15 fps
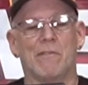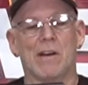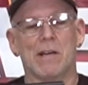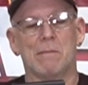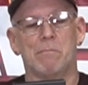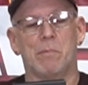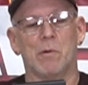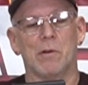
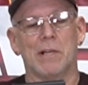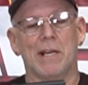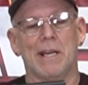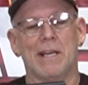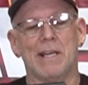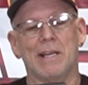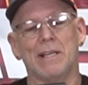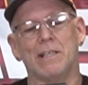5.8,
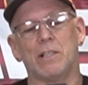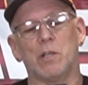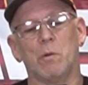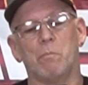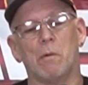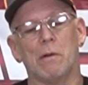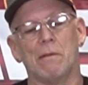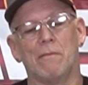
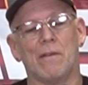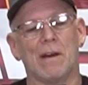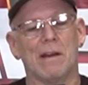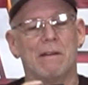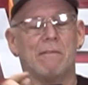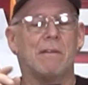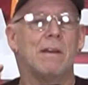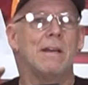
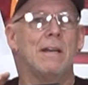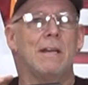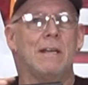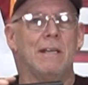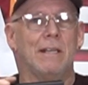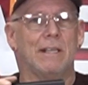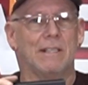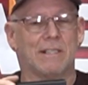2.5.
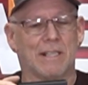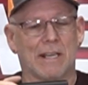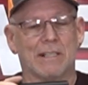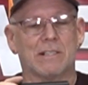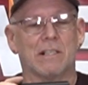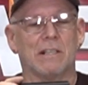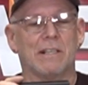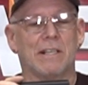It's
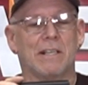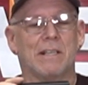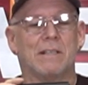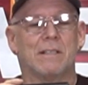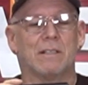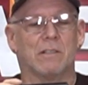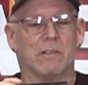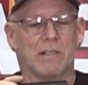actually
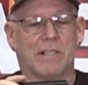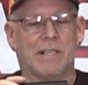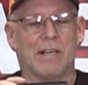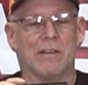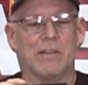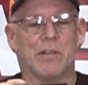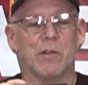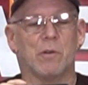going to
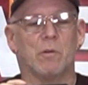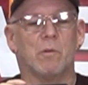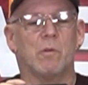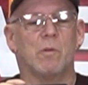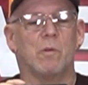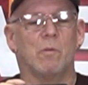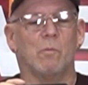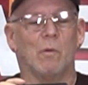tell you
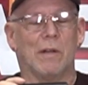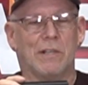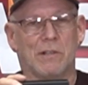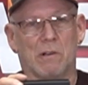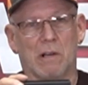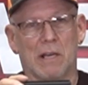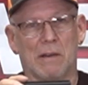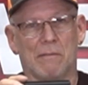when
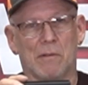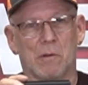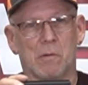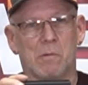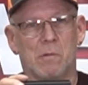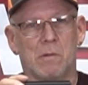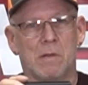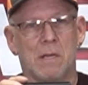you're
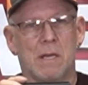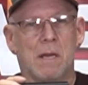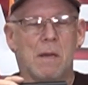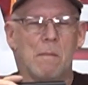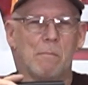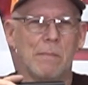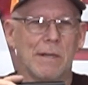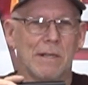level.
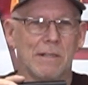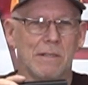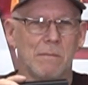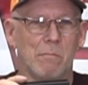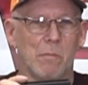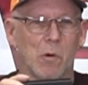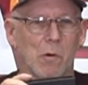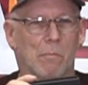But
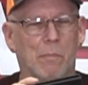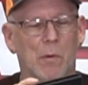more